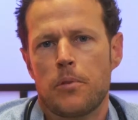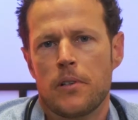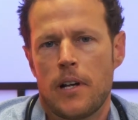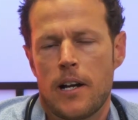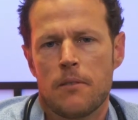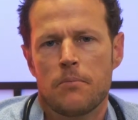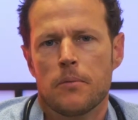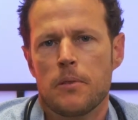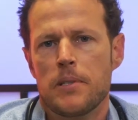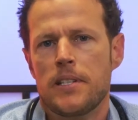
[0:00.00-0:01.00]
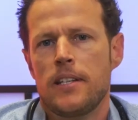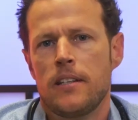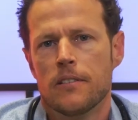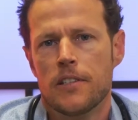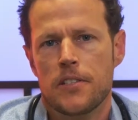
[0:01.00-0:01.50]
probably
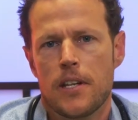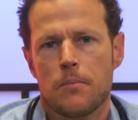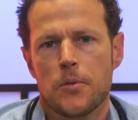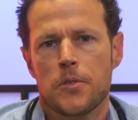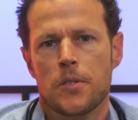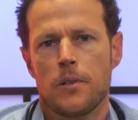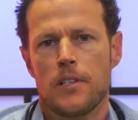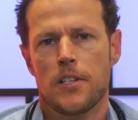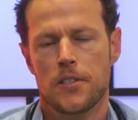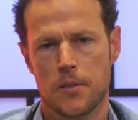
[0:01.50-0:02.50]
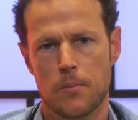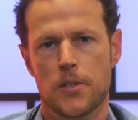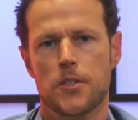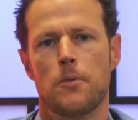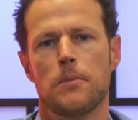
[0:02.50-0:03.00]
particular examples where we use this
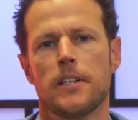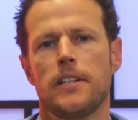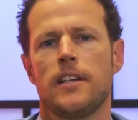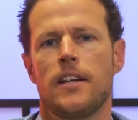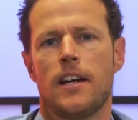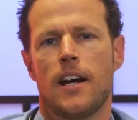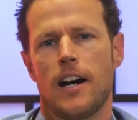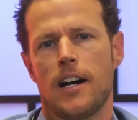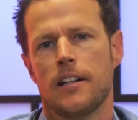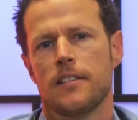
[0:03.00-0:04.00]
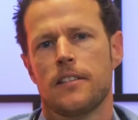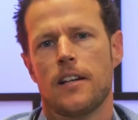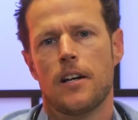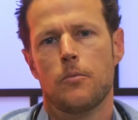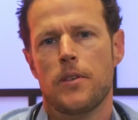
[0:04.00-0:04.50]
most commonly are
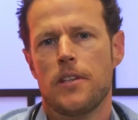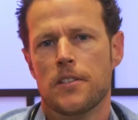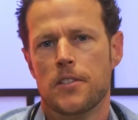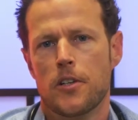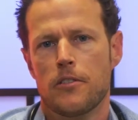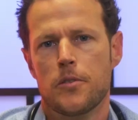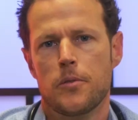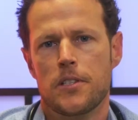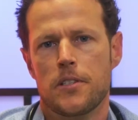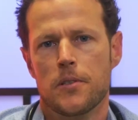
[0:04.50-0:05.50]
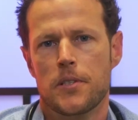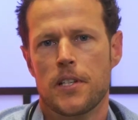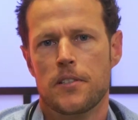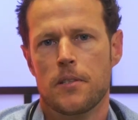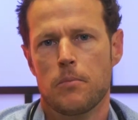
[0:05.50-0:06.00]
within the stifle is to
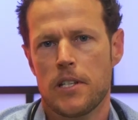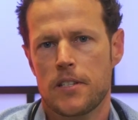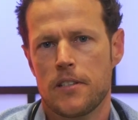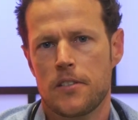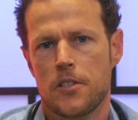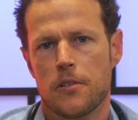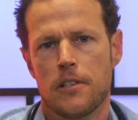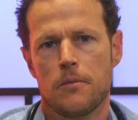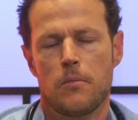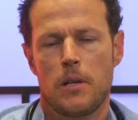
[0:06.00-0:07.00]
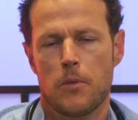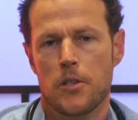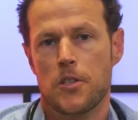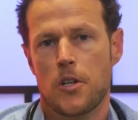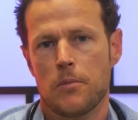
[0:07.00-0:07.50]
assess the meniscus during, and
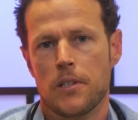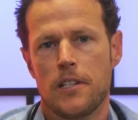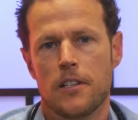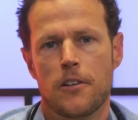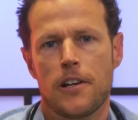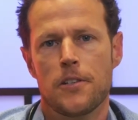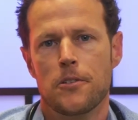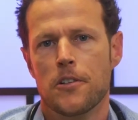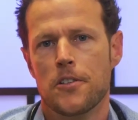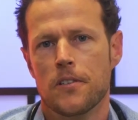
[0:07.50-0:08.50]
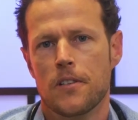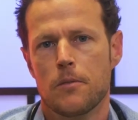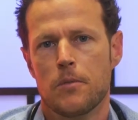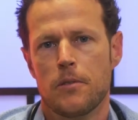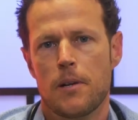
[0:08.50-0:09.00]
most commonly, a cranial cruciate
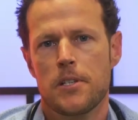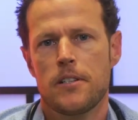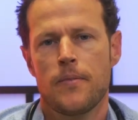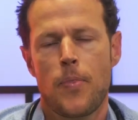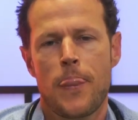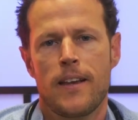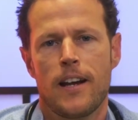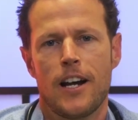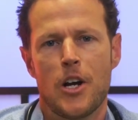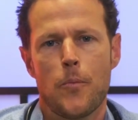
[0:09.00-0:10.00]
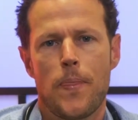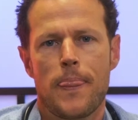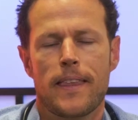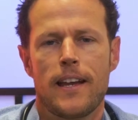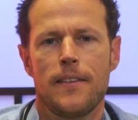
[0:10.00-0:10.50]
ligament rupture.
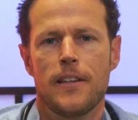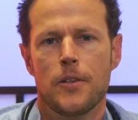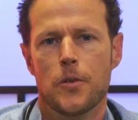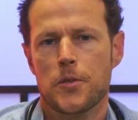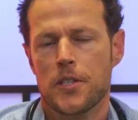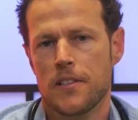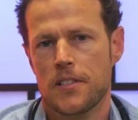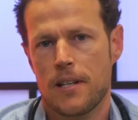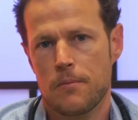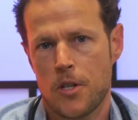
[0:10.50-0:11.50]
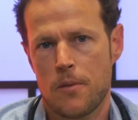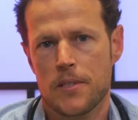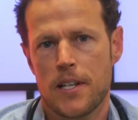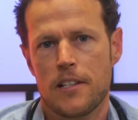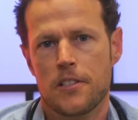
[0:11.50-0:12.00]
And then also at the same time
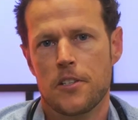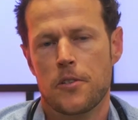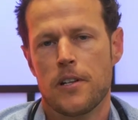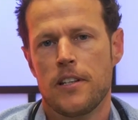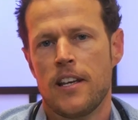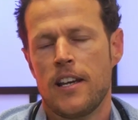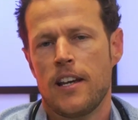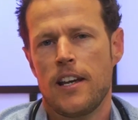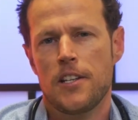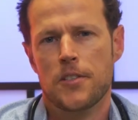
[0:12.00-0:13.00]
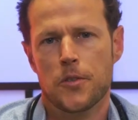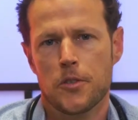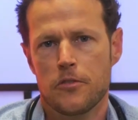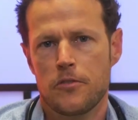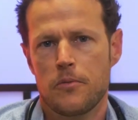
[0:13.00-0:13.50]
as that is to treat any sort
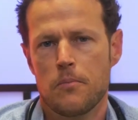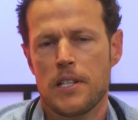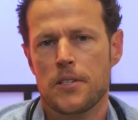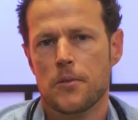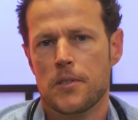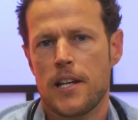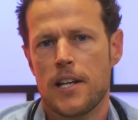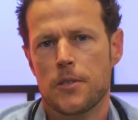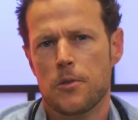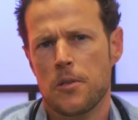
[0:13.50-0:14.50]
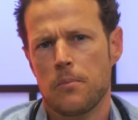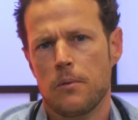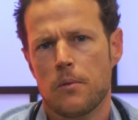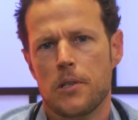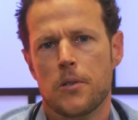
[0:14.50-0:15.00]
of meniscal tears, which can be
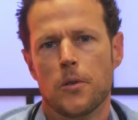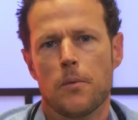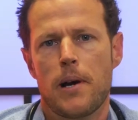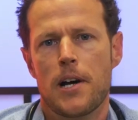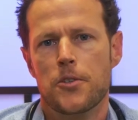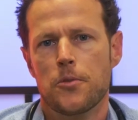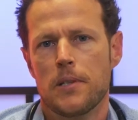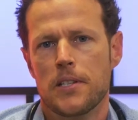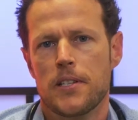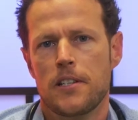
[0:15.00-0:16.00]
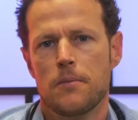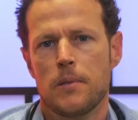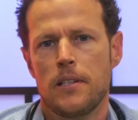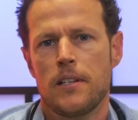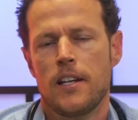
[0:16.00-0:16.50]
what we call a partial
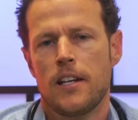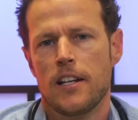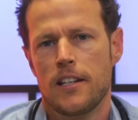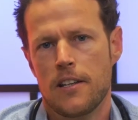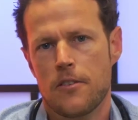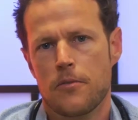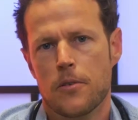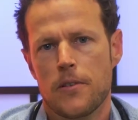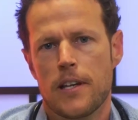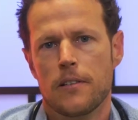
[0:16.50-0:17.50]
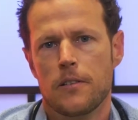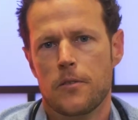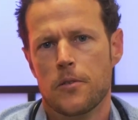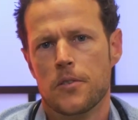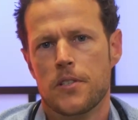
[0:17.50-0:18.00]
meniscectomy, again through
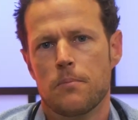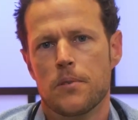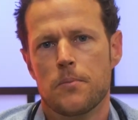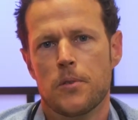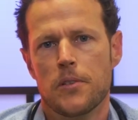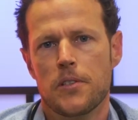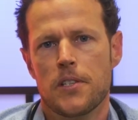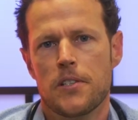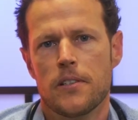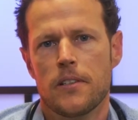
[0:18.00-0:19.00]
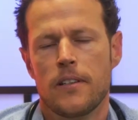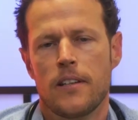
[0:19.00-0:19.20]
a separate small incision.